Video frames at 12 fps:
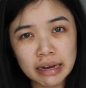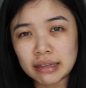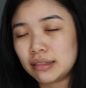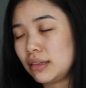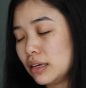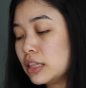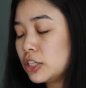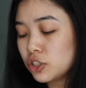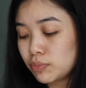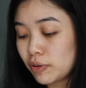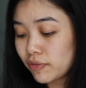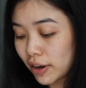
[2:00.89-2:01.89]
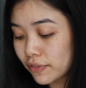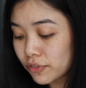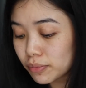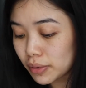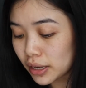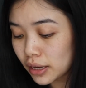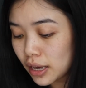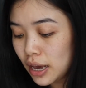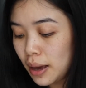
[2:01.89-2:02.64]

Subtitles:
I think this should be fine for me.